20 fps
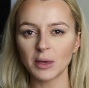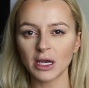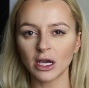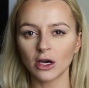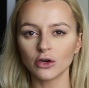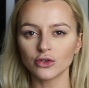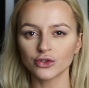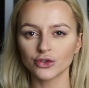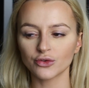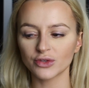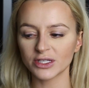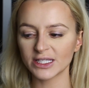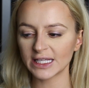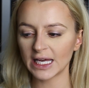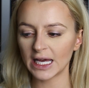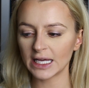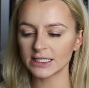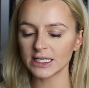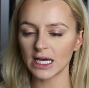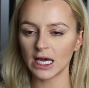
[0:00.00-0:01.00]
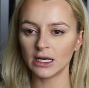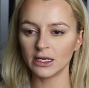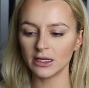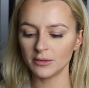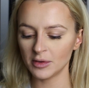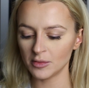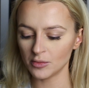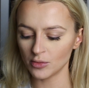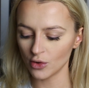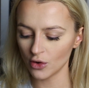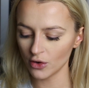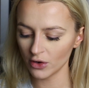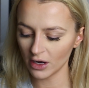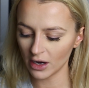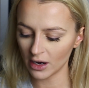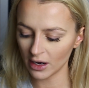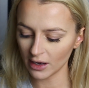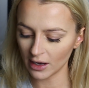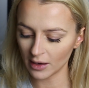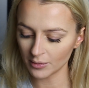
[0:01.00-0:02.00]
my contour stand a little bit more,
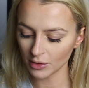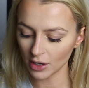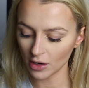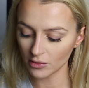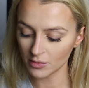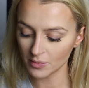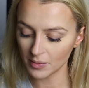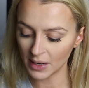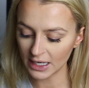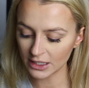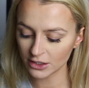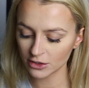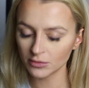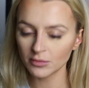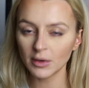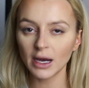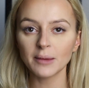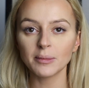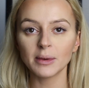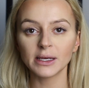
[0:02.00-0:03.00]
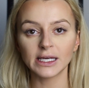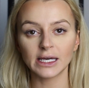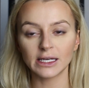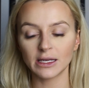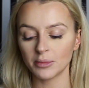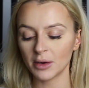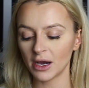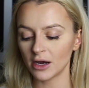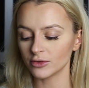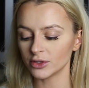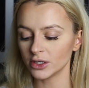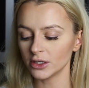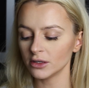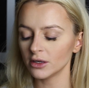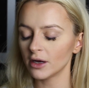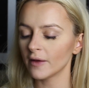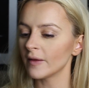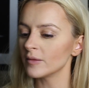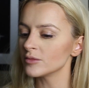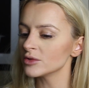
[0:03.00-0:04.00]
I am going back to my banana powder
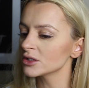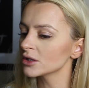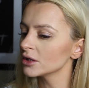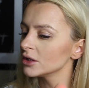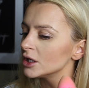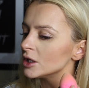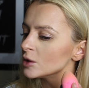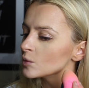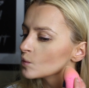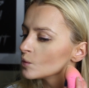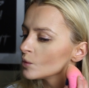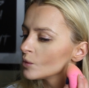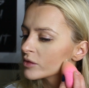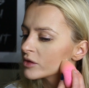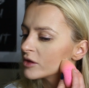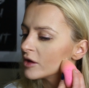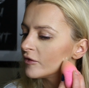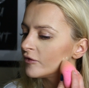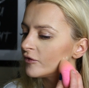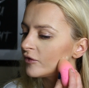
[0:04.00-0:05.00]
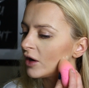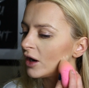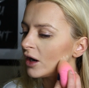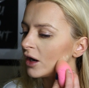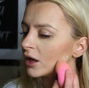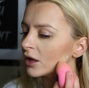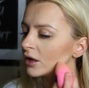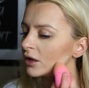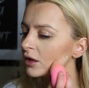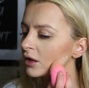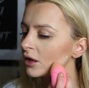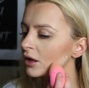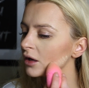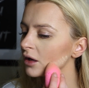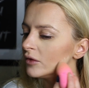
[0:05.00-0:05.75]
and I'm just going to define